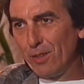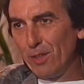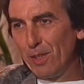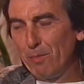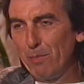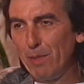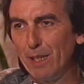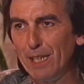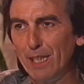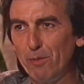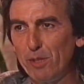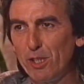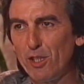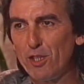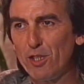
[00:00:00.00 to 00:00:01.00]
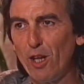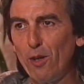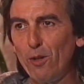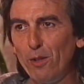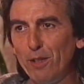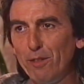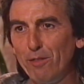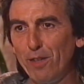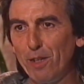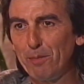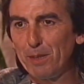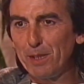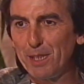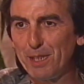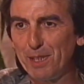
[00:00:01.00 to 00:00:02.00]
All the money that was stolen
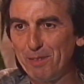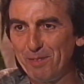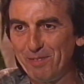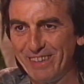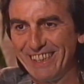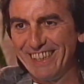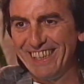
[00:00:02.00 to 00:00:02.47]
from us.